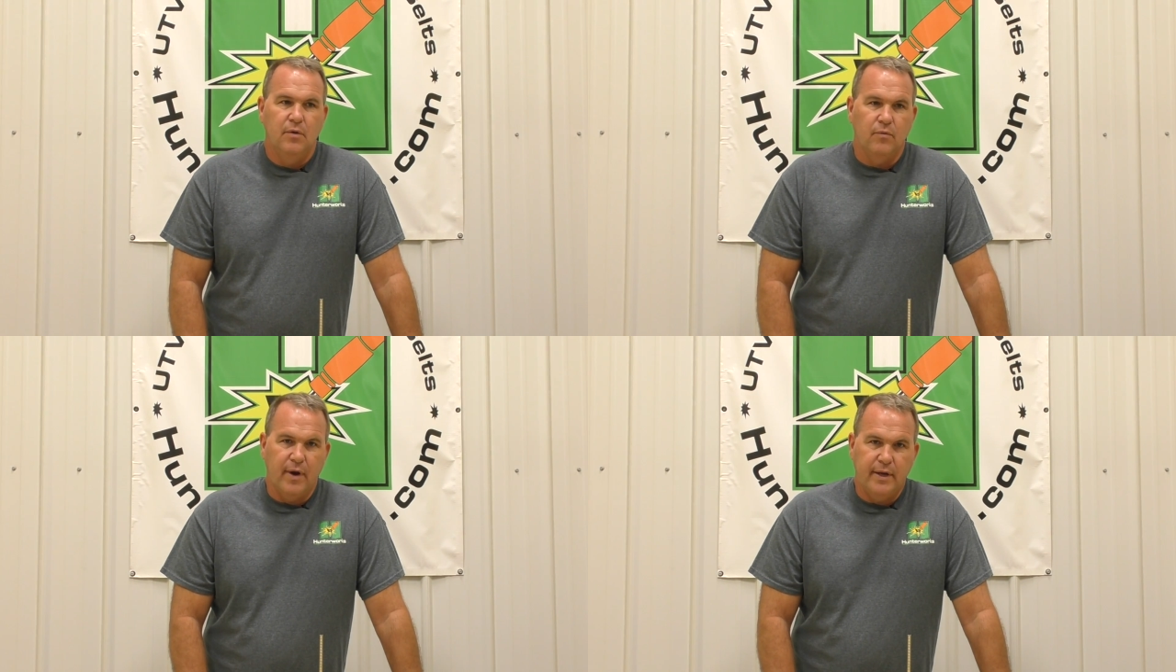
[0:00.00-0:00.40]

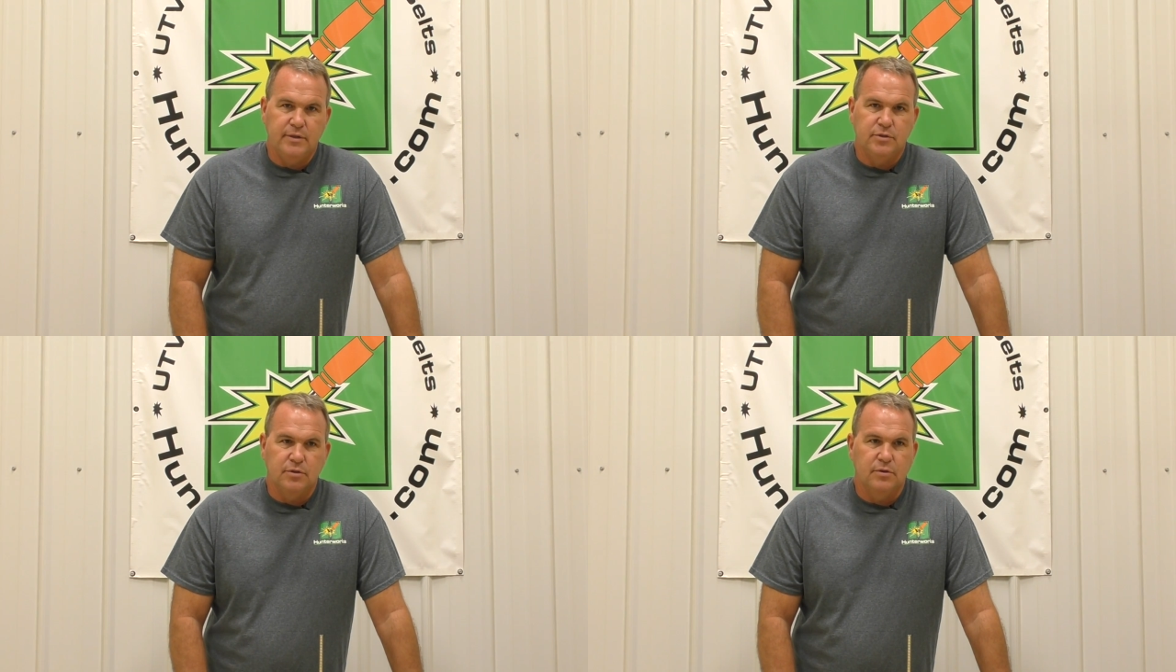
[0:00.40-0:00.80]

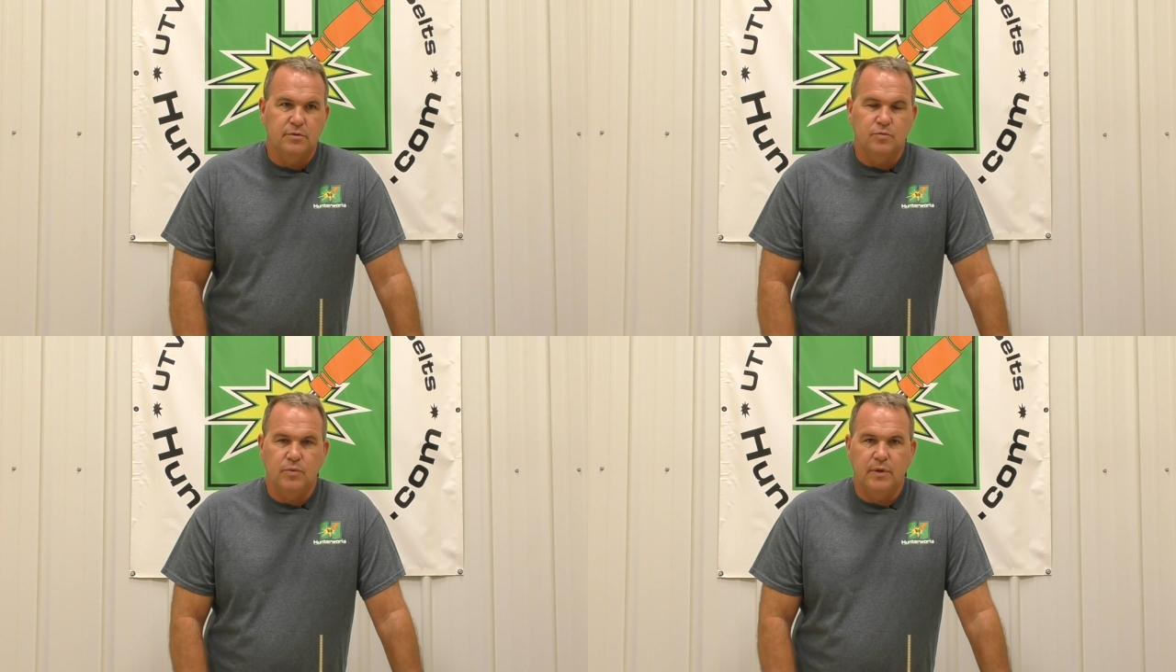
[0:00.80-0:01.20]

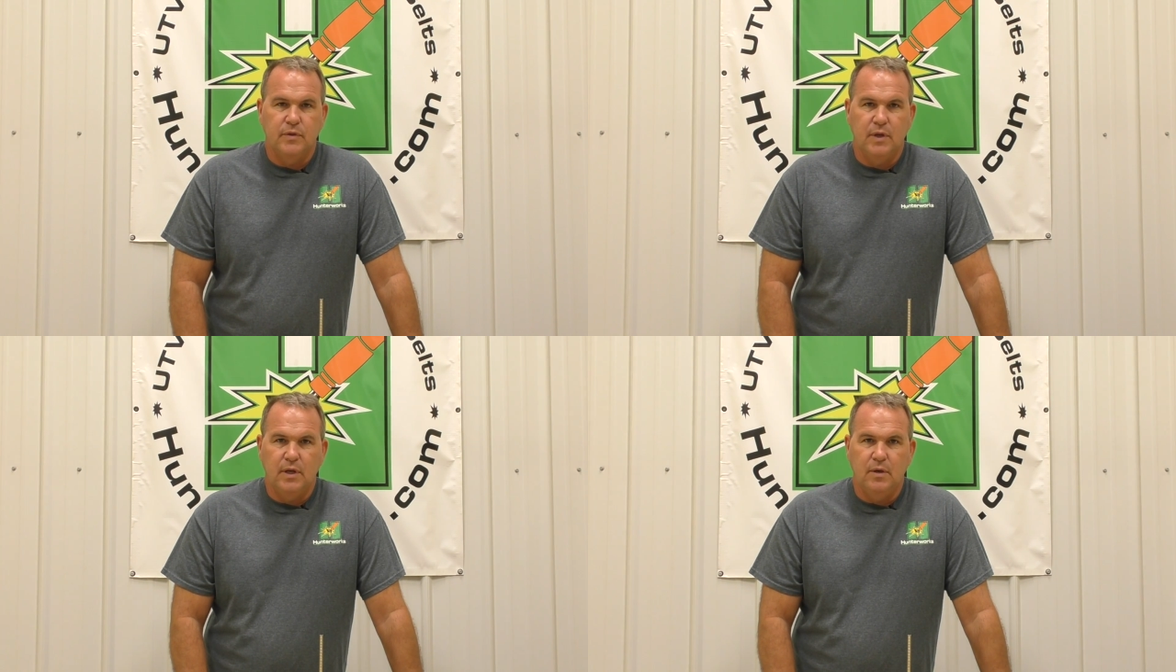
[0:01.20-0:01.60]
Rangers
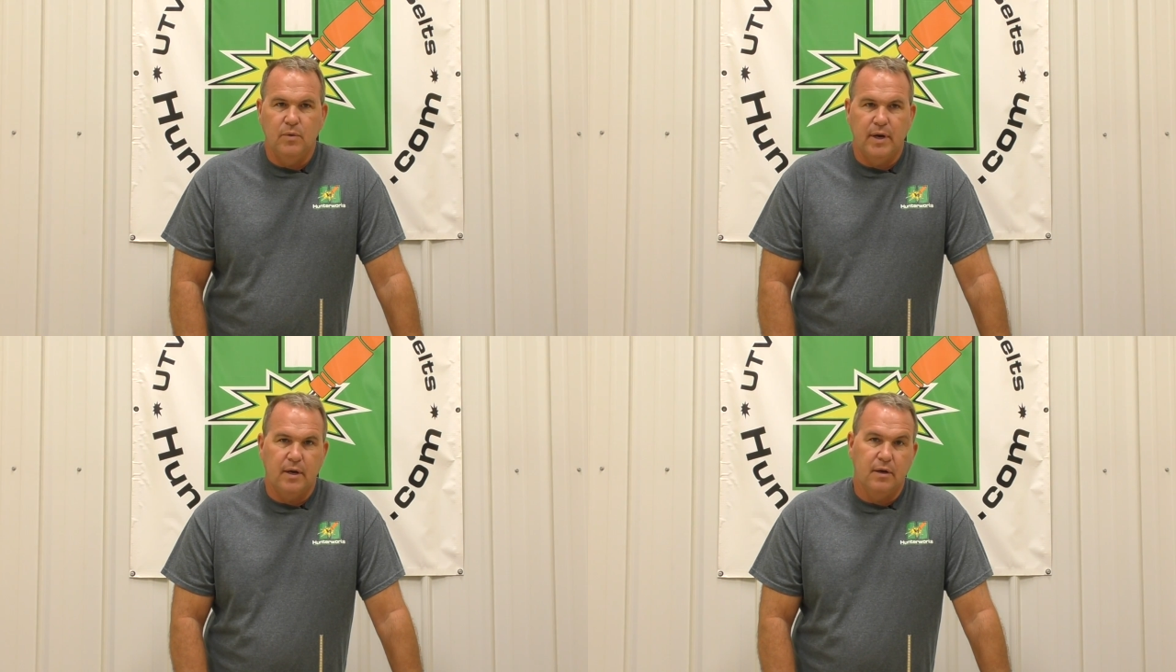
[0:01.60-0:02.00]
with the
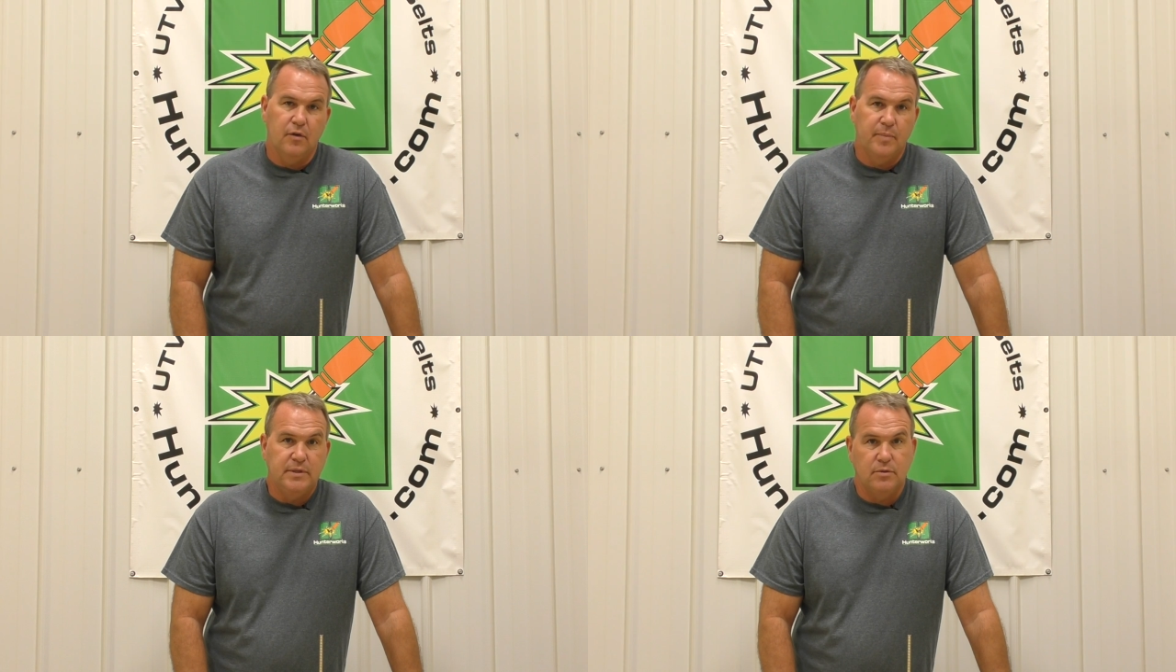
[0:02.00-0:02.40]
what I call
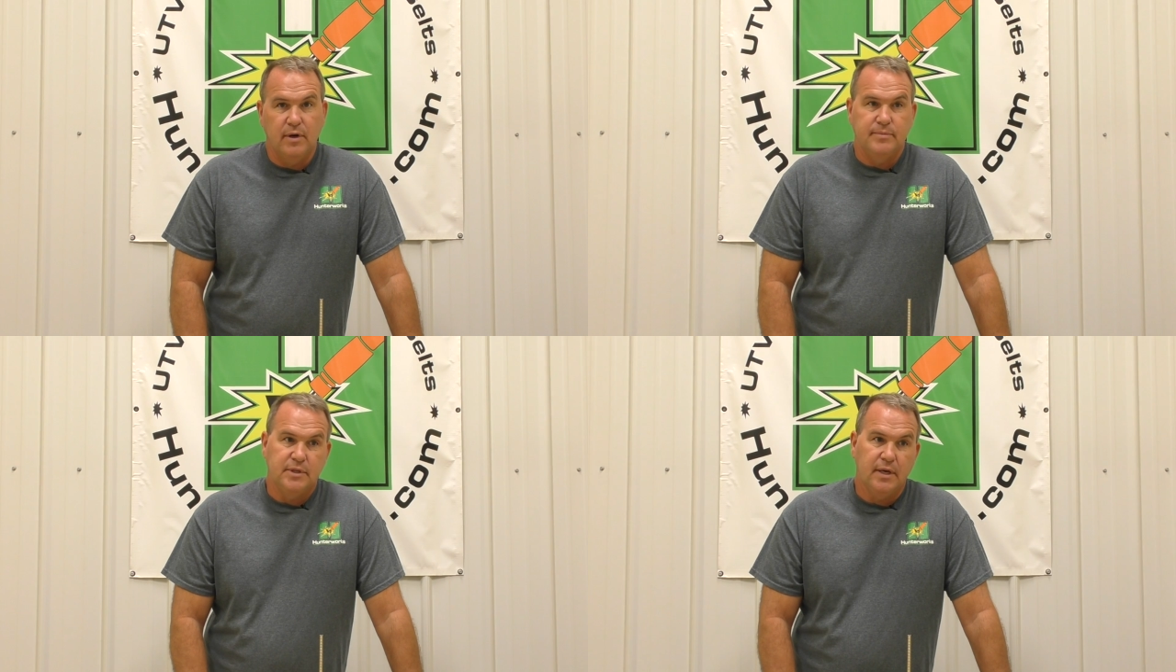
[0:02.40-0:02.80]
piece
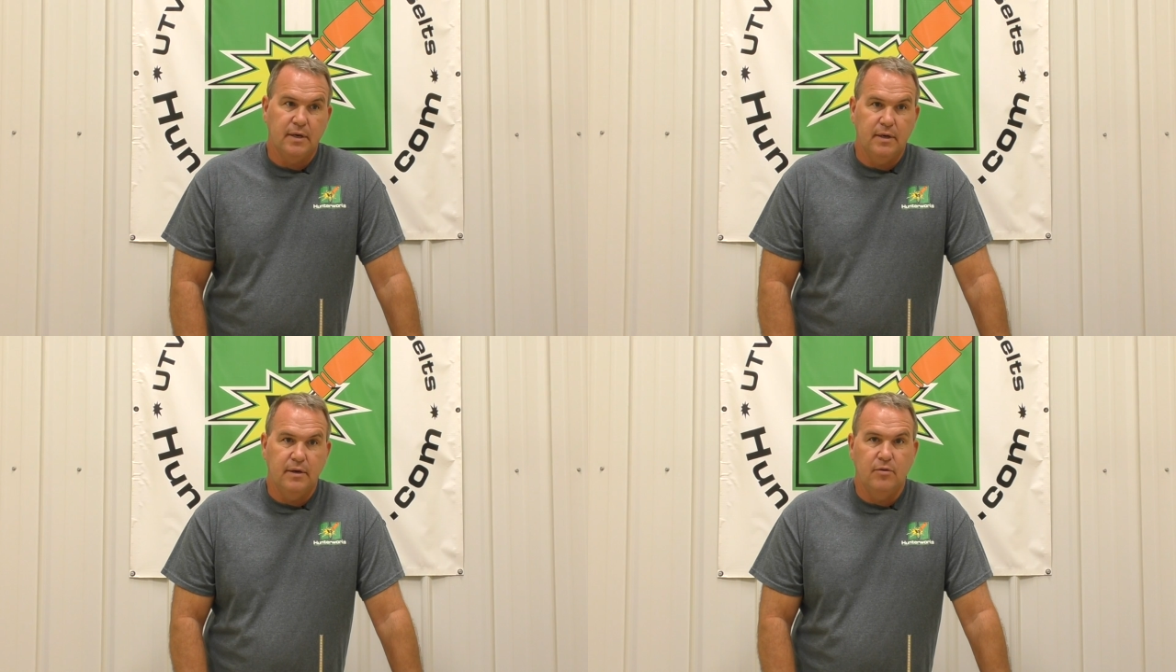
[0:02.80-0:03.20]
scrap secondary,